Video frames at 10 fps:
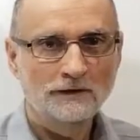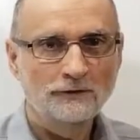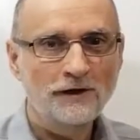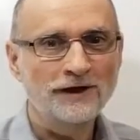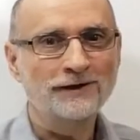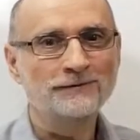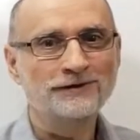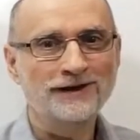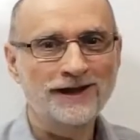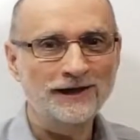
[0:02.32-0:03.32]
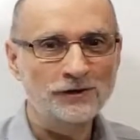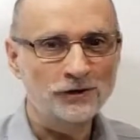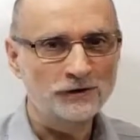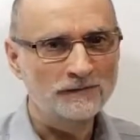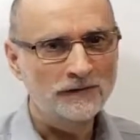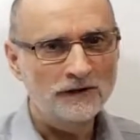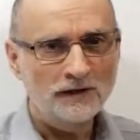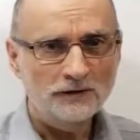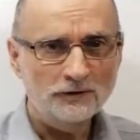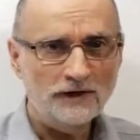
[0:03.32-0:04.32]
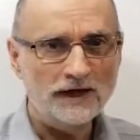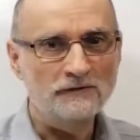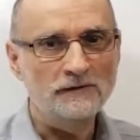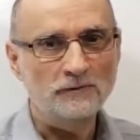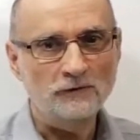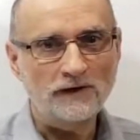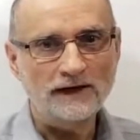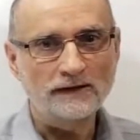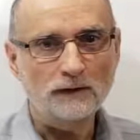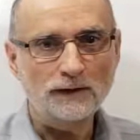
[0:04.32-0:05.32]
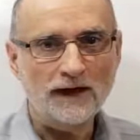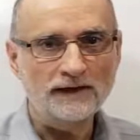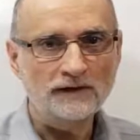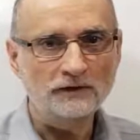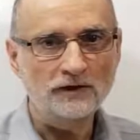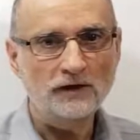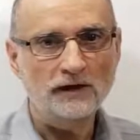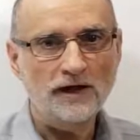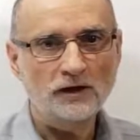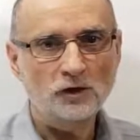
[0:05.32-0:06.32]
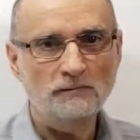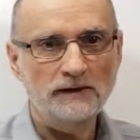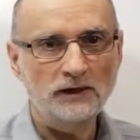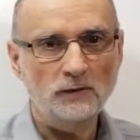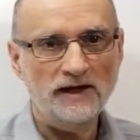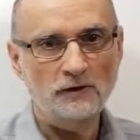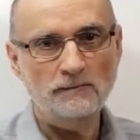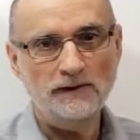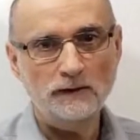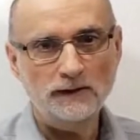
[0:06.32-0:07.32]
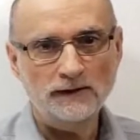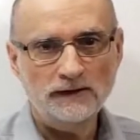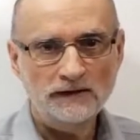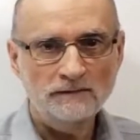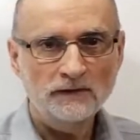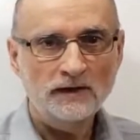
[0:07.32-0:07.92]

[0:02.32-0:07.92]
Welcome to the lecture. Today I will provide insight into the connection between obesity